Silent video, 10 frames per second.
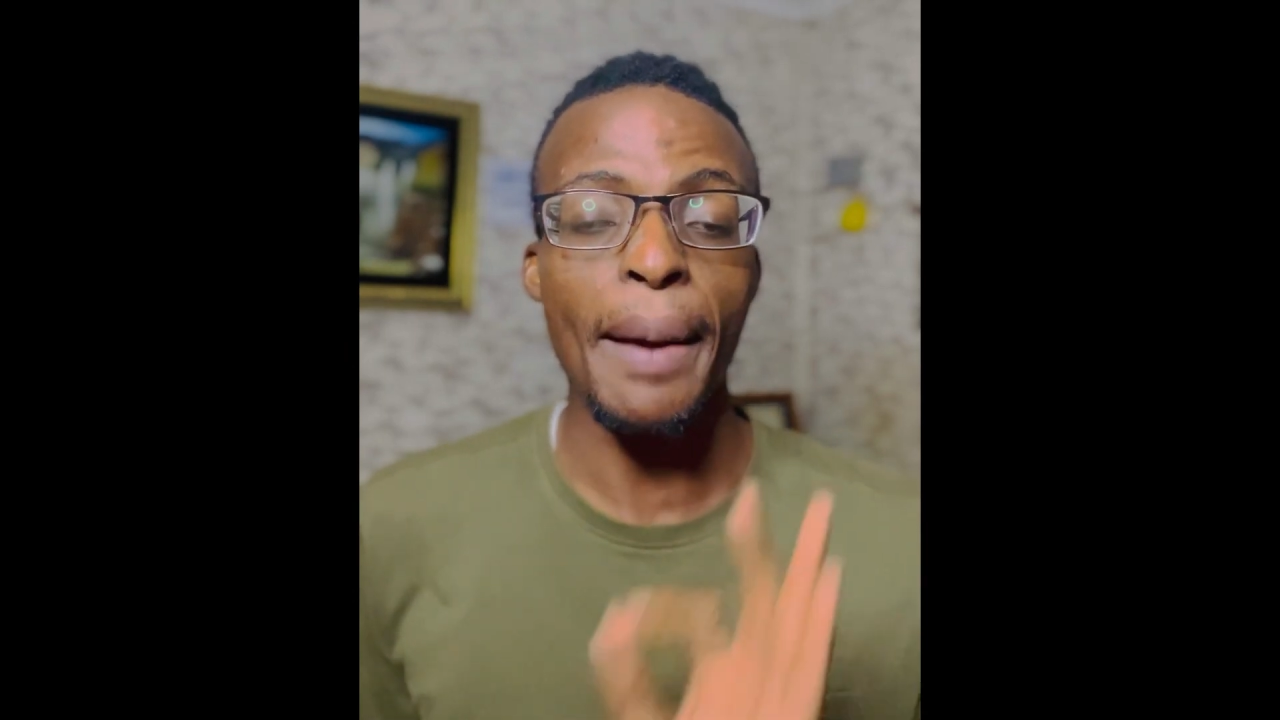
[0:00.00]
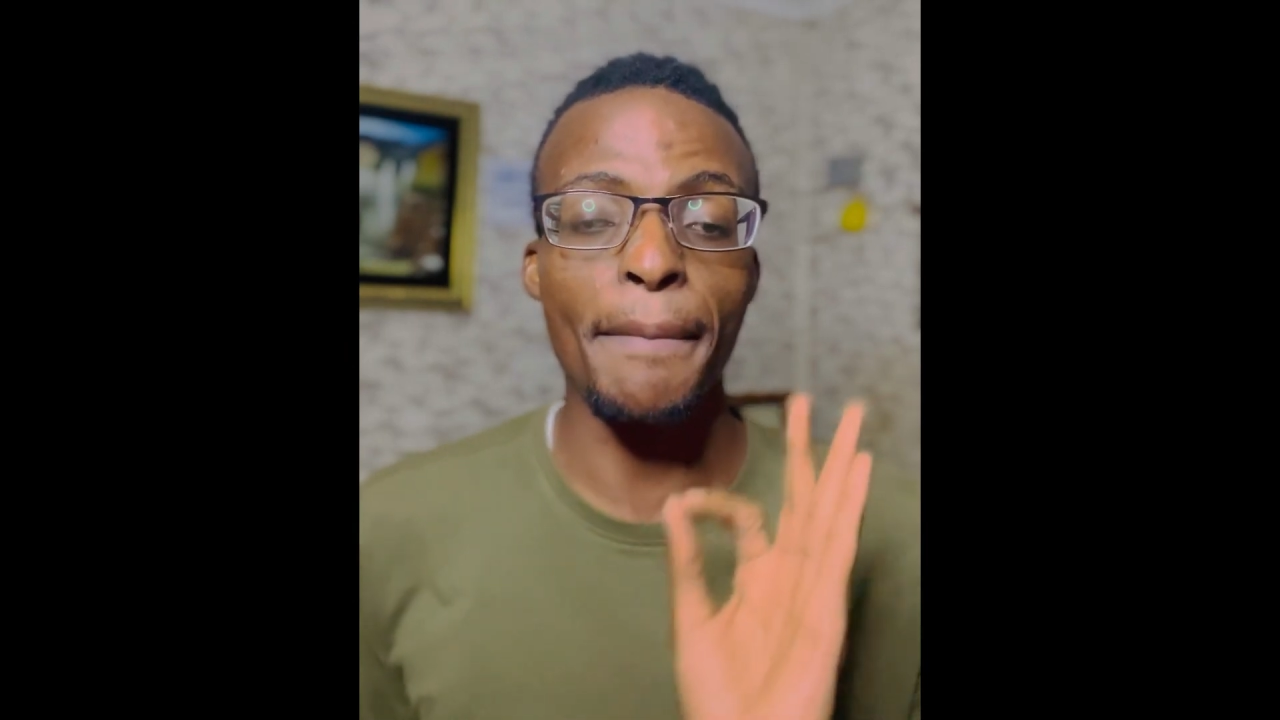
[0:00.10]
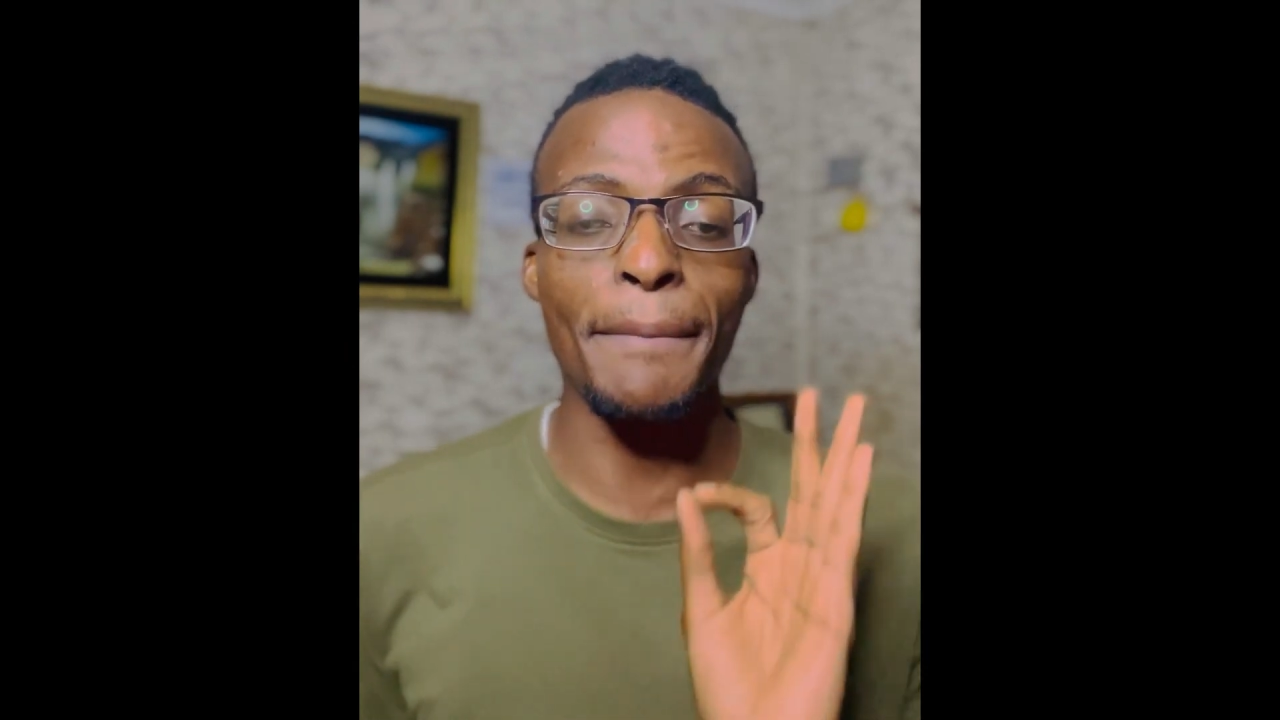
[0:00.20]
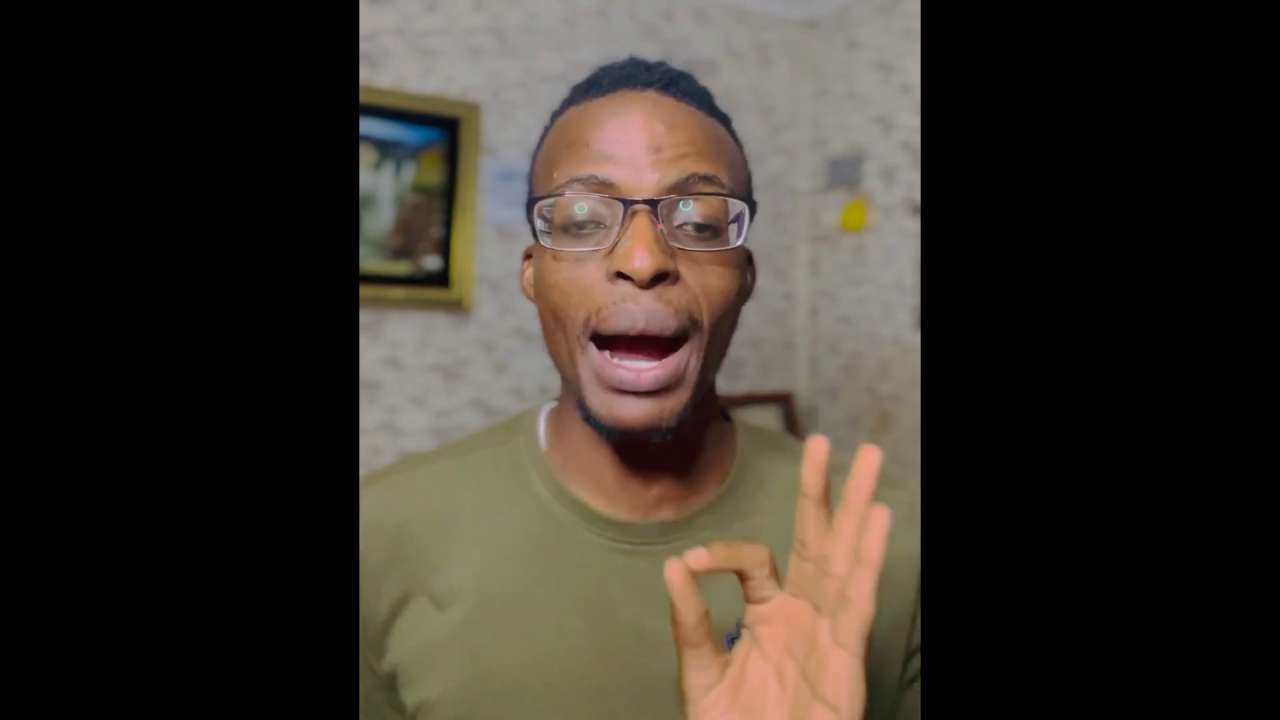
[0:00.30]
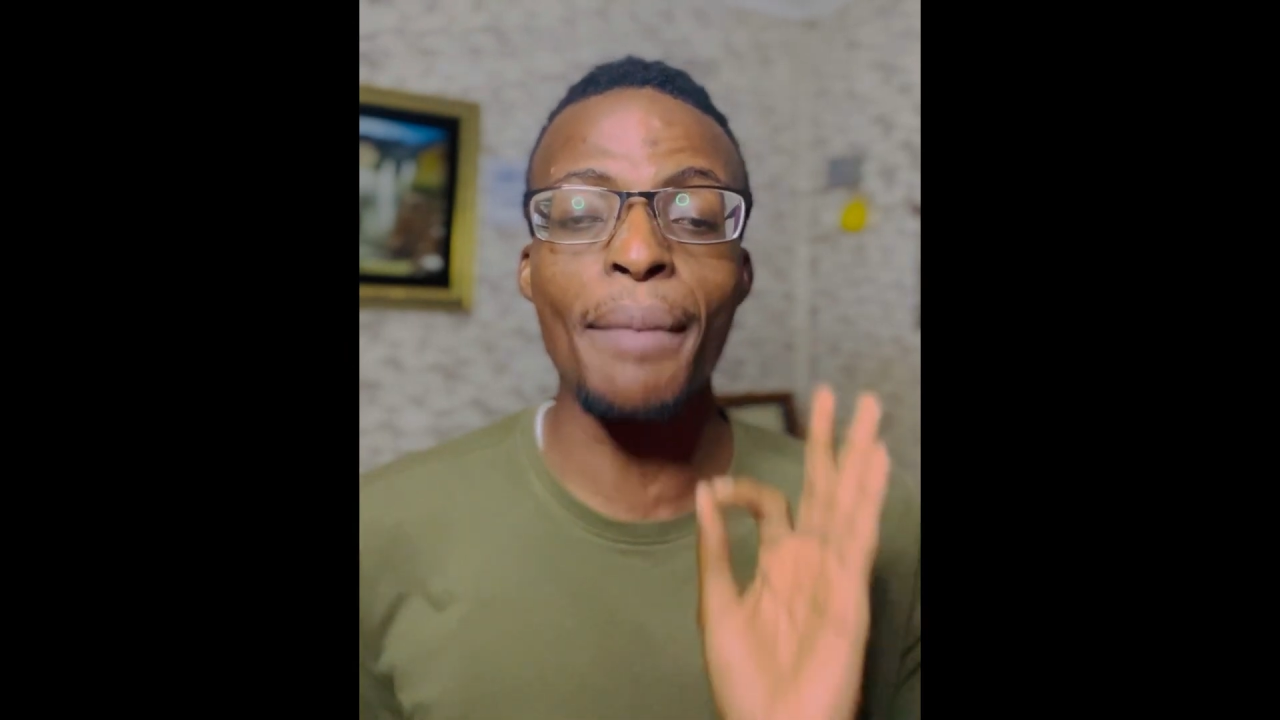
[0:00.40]

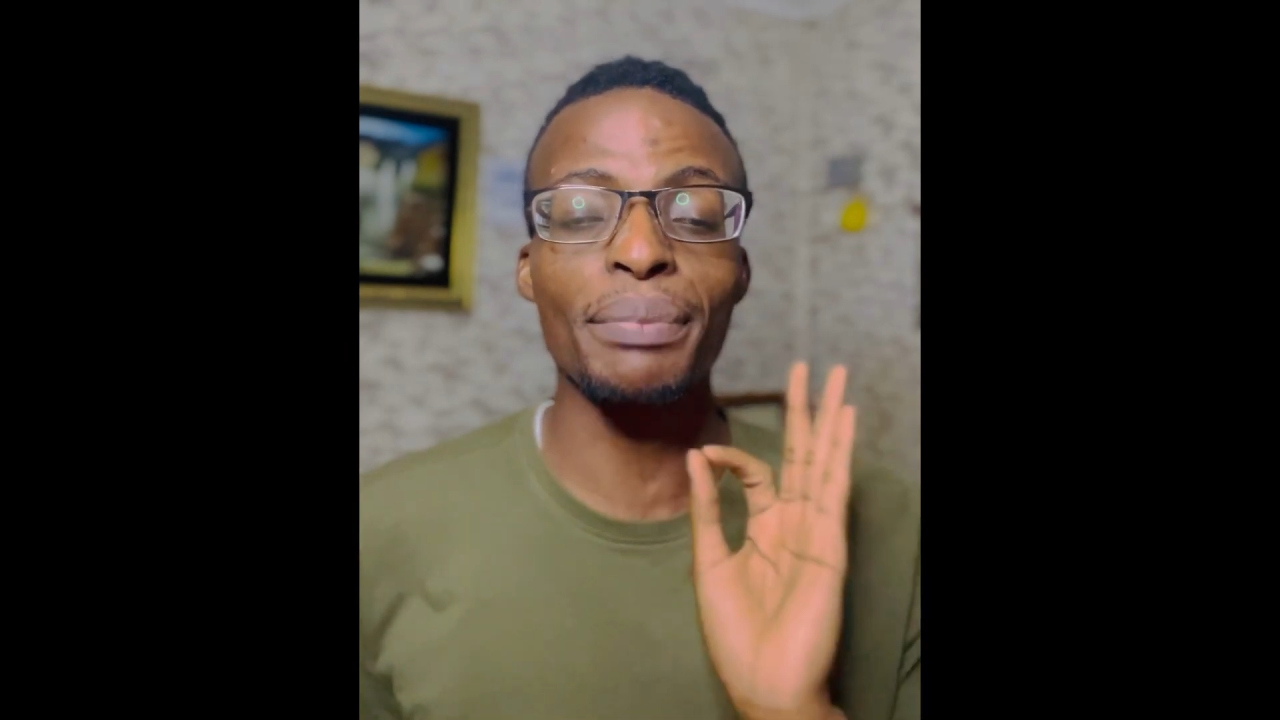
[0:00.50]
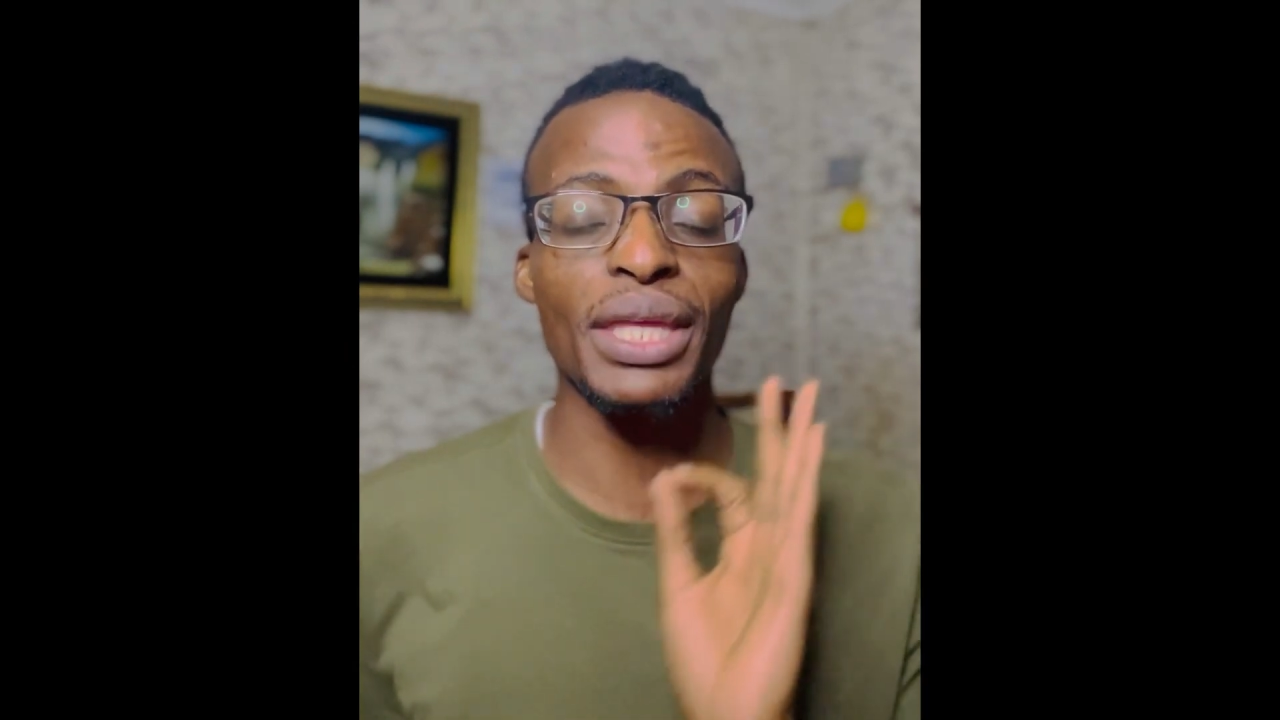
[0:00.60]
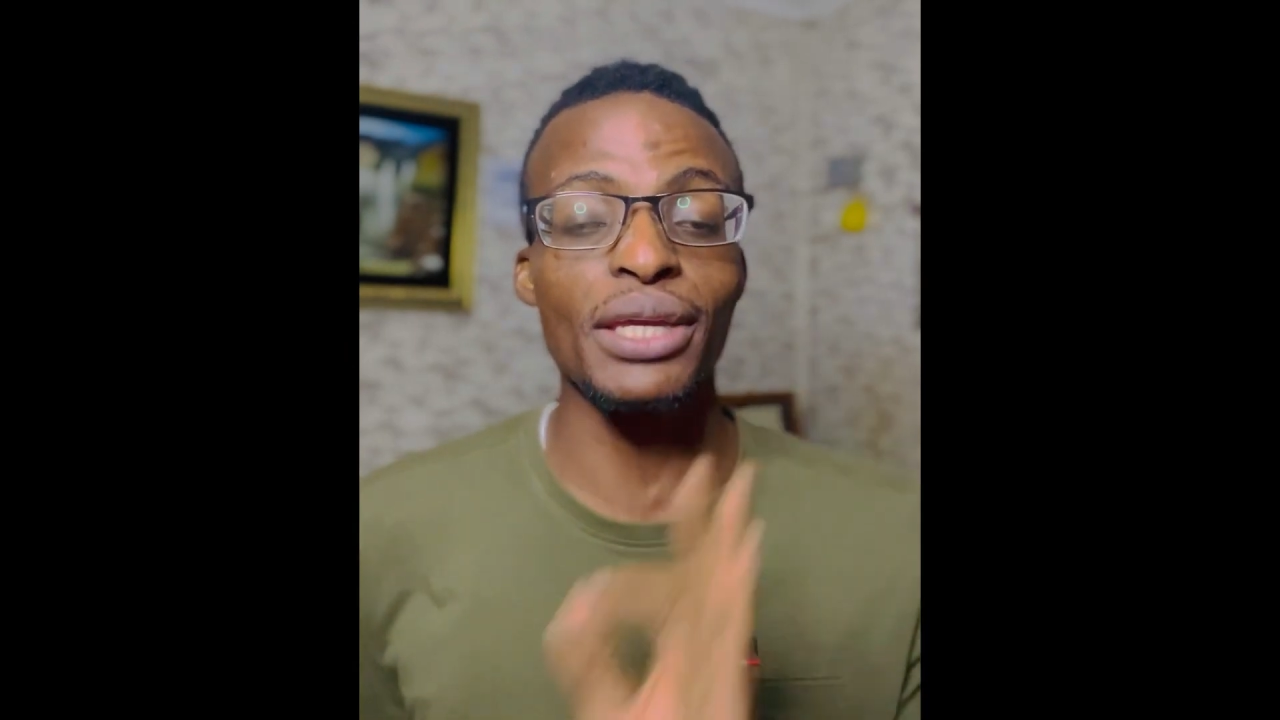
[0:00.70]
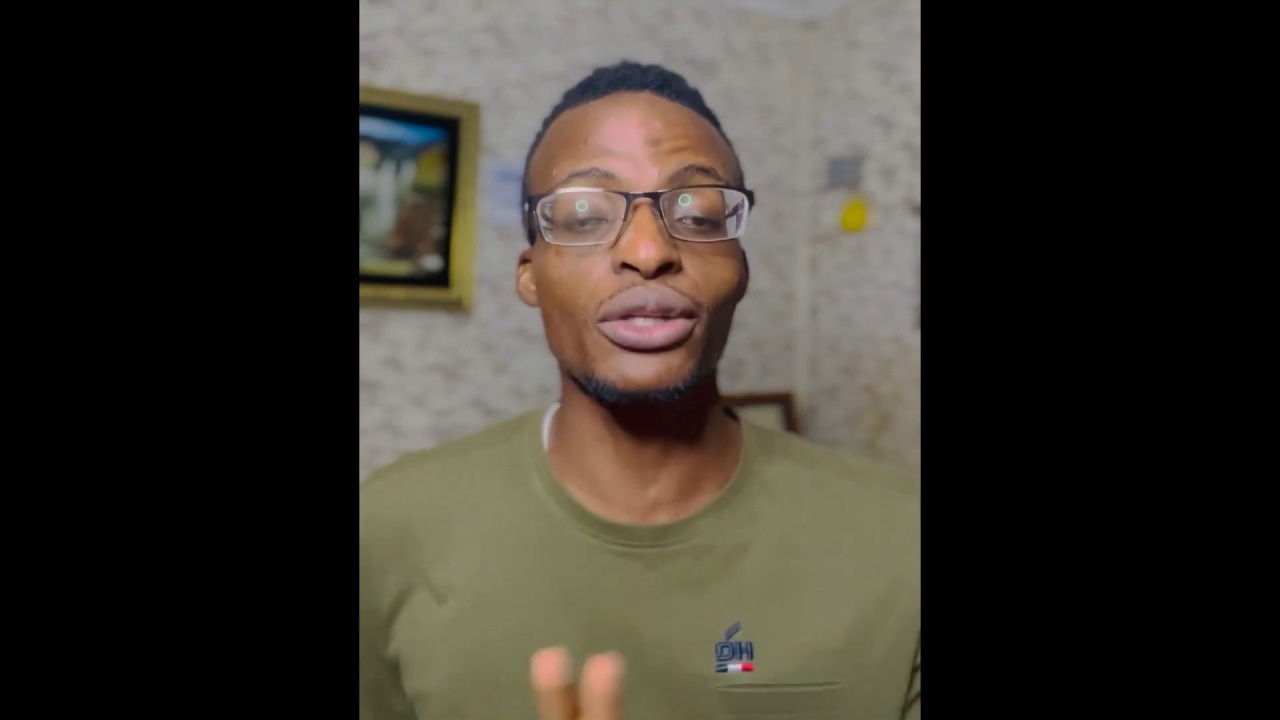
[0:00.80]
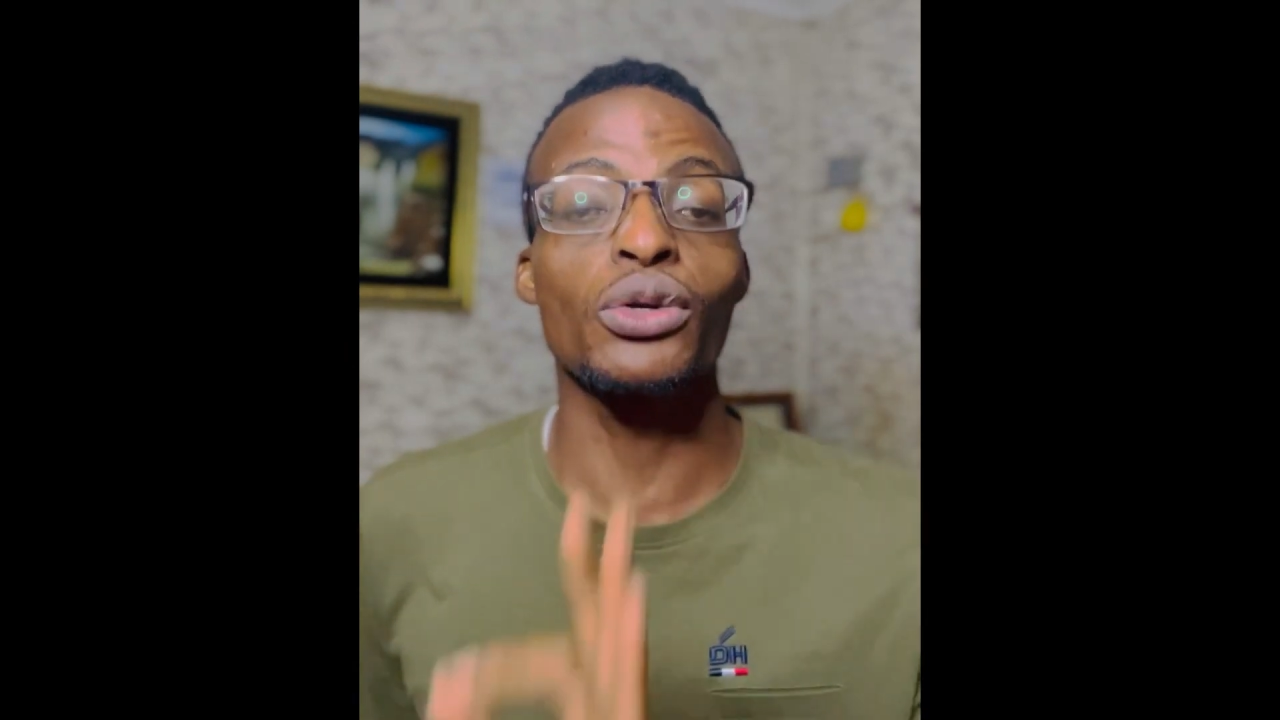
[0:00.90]

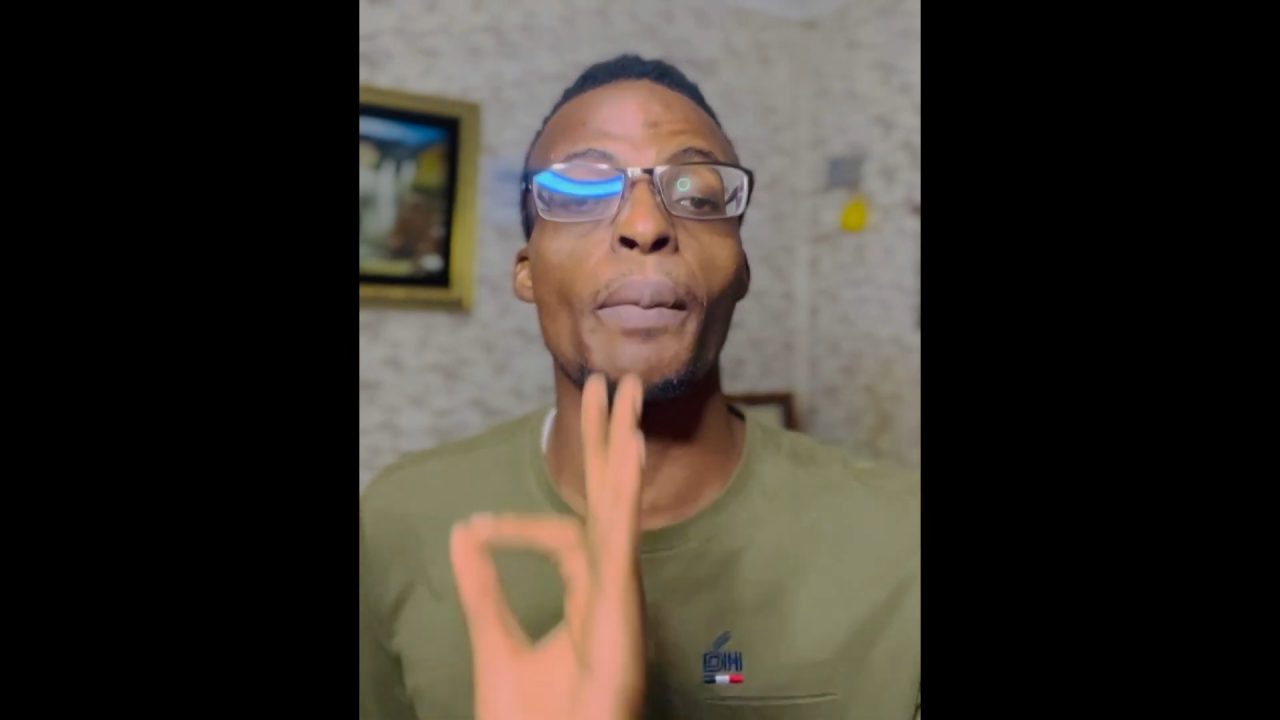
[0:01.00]
bumped into